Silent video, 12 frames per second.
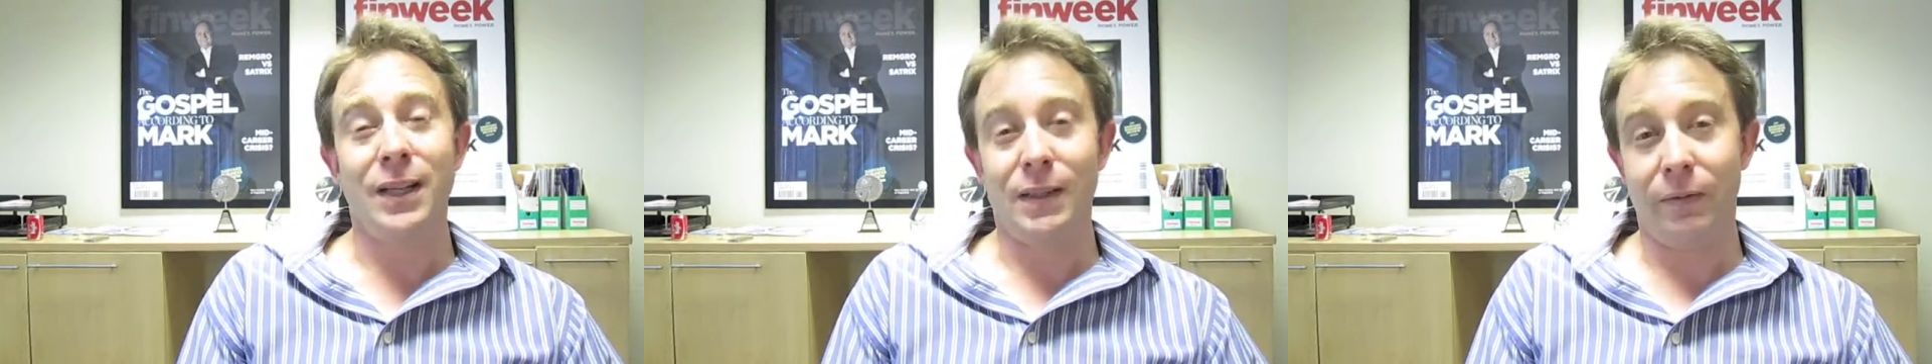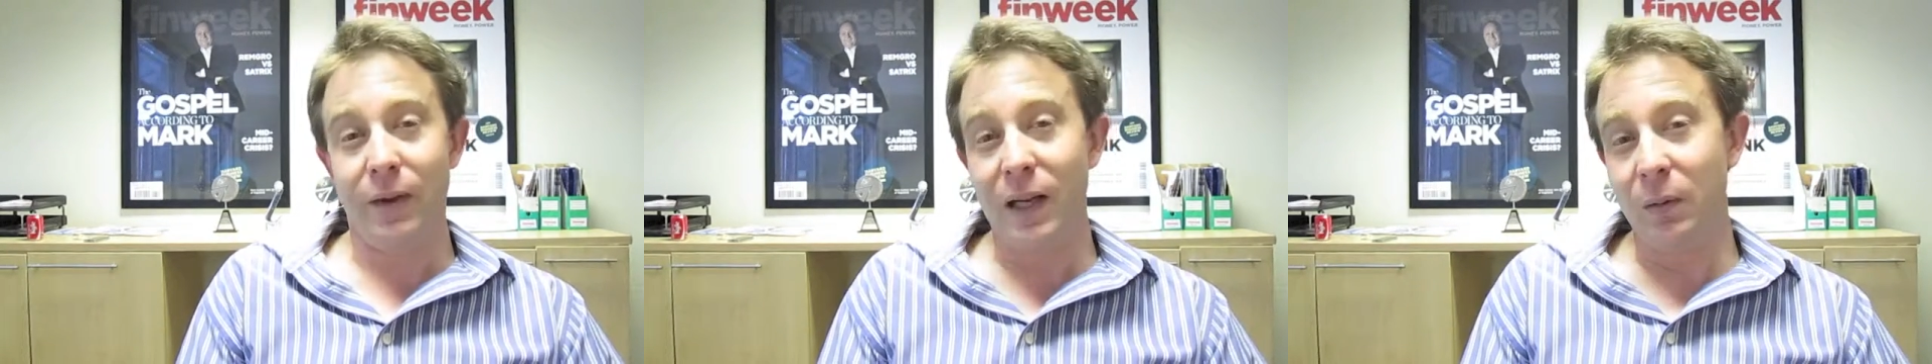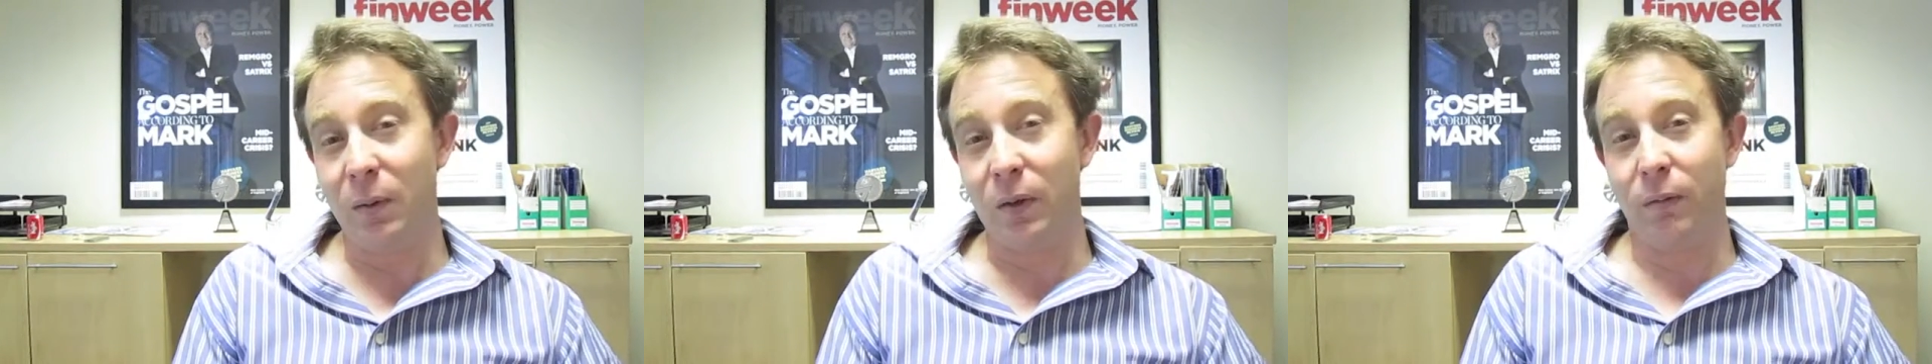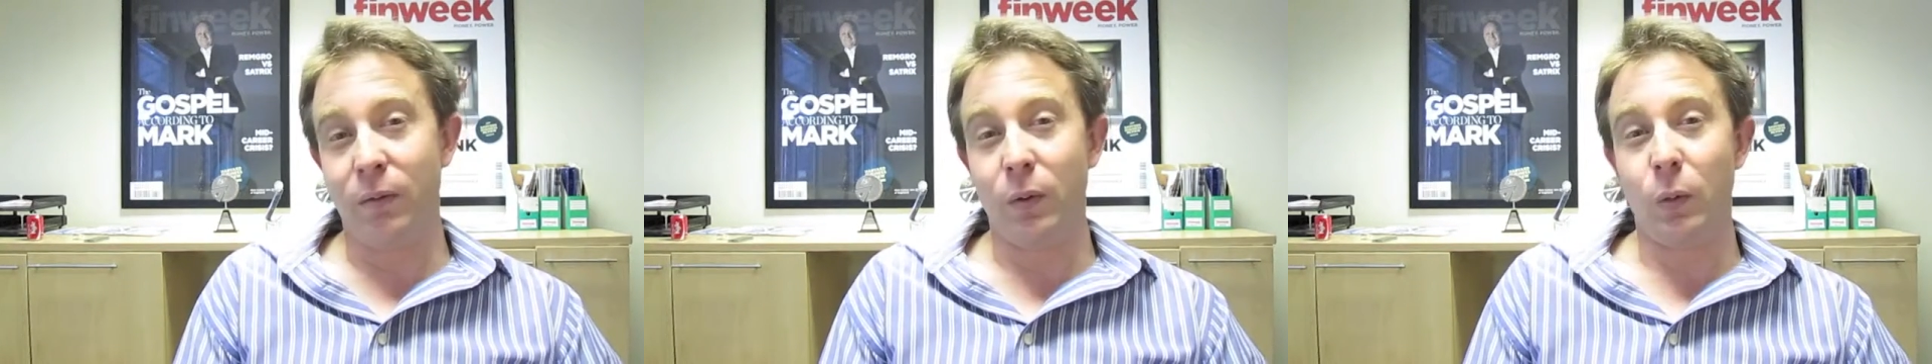It's available
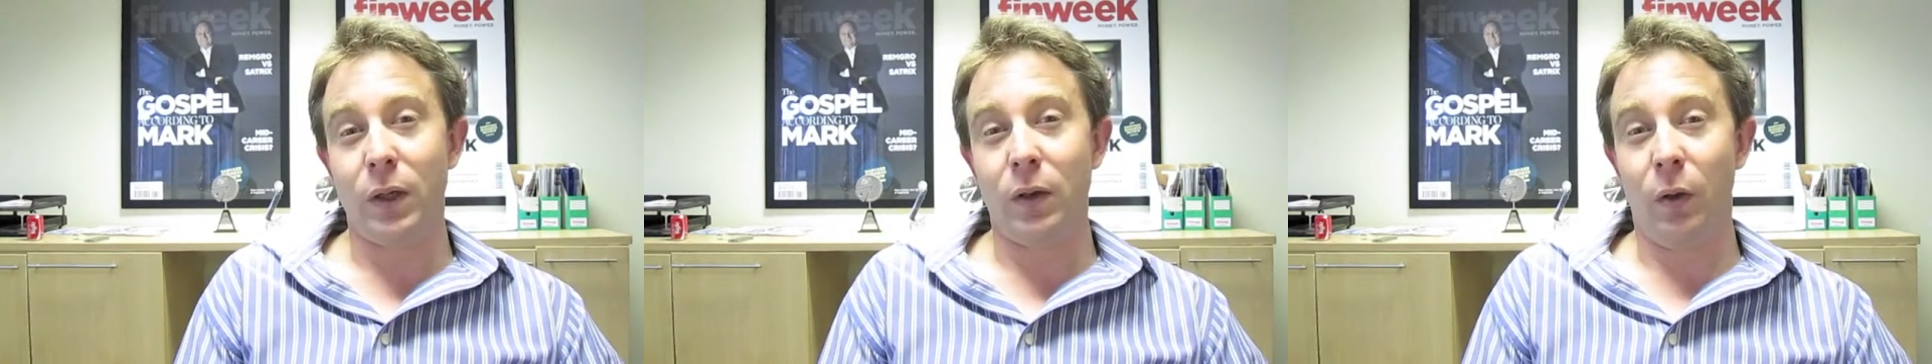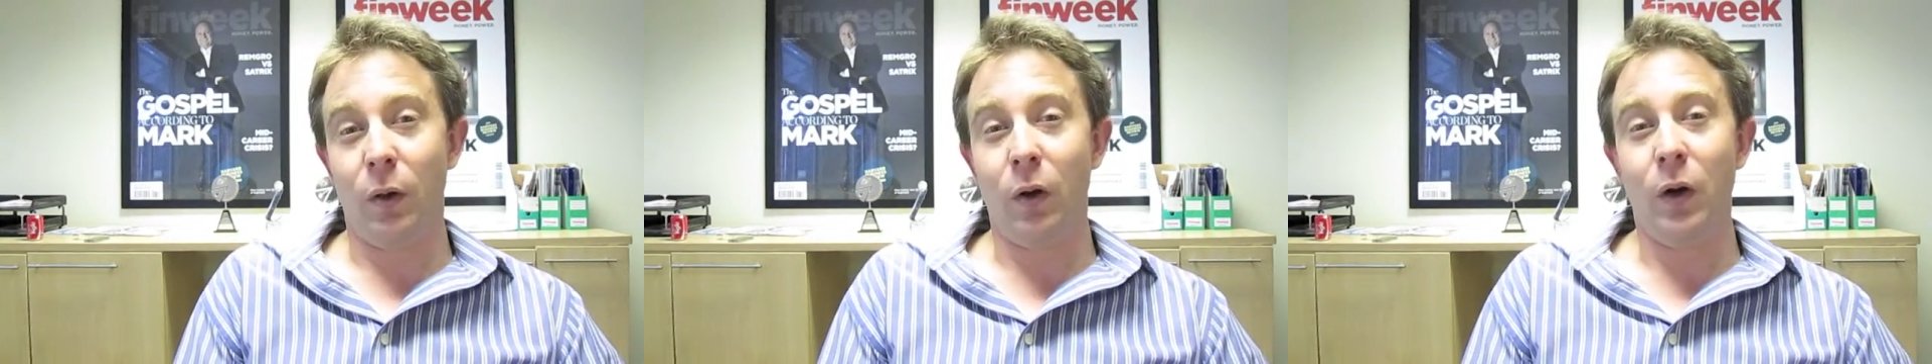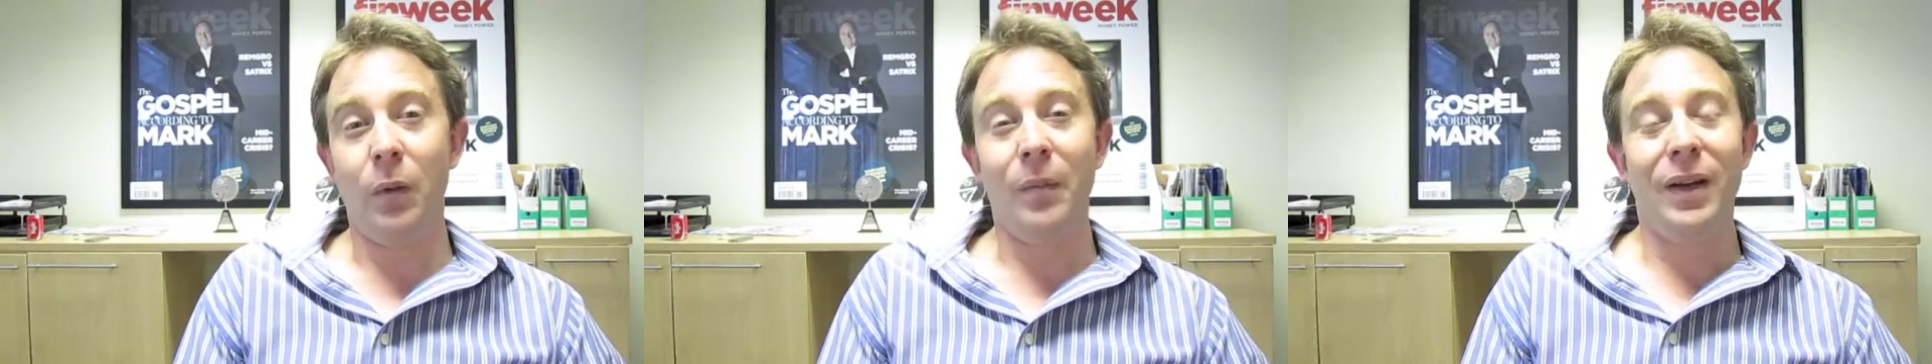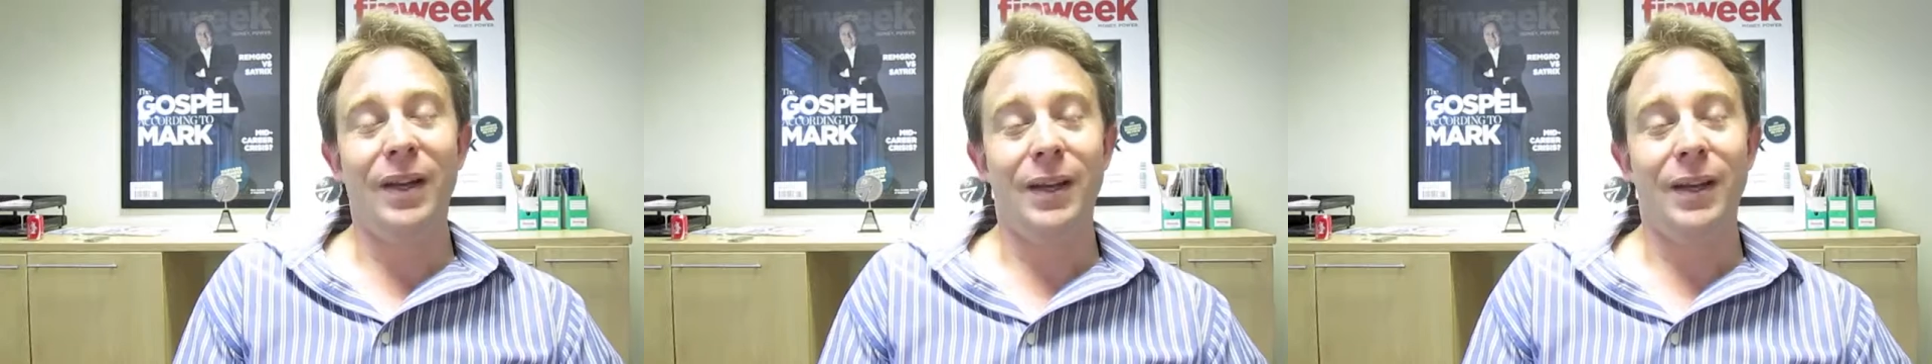on finweek.com.